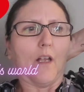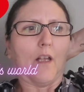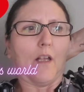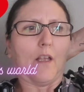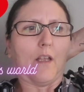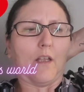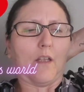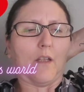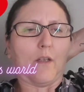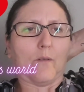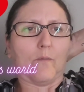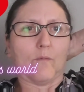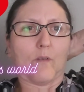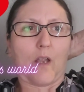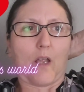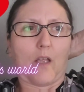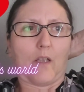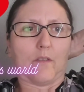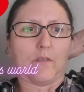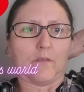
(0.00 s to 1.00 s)

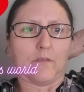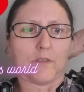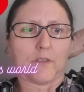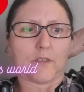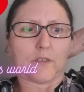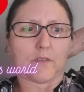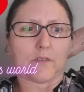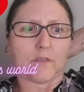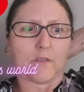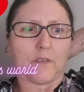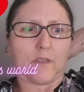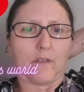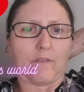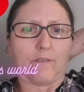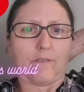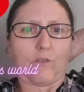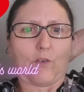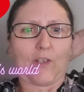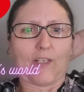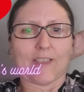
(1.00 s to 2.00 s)
And
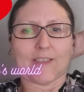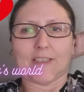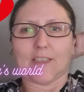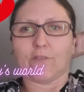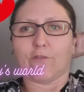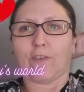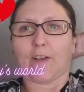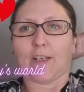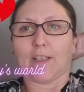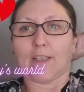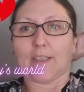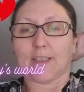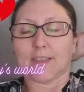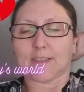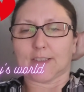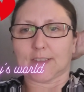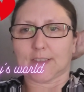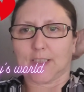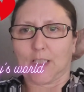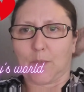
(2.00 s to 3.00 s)
when I did finally get
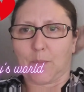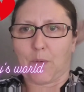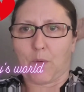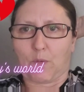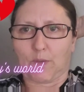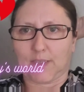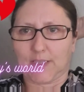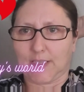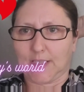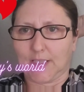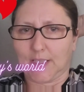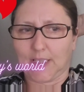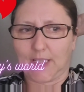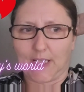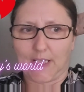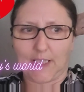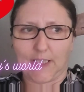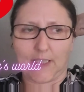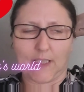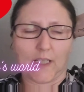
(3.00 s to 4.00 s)
to sleep, it was
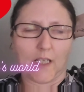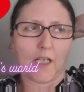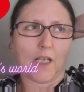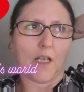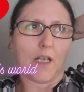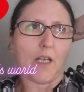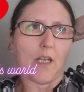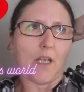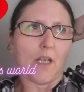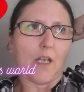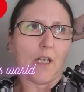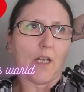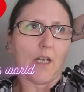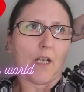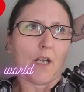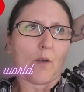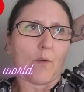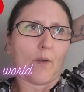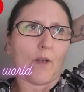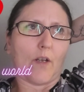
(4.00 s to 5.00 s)
daylight.
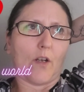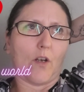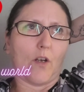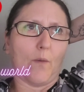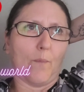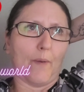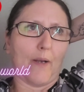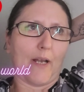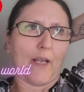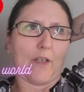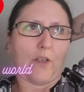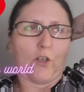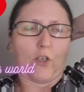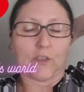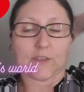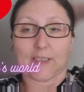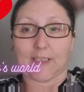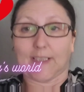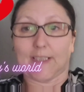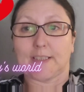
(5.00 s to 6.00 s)
Oh my
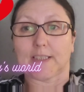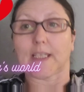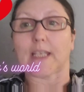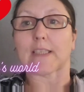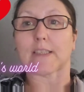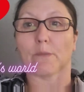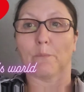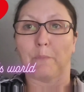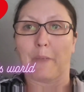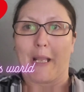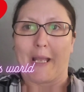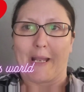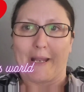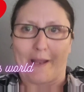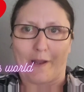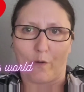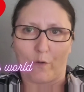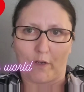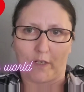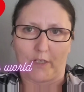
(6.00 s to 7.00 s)
Lord, I need to get some
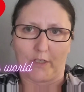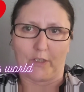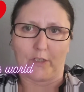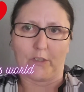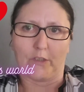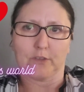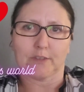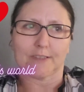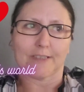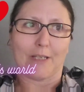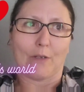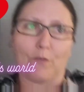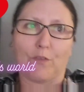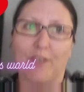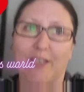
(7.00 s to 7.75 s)
blackout curtains. Now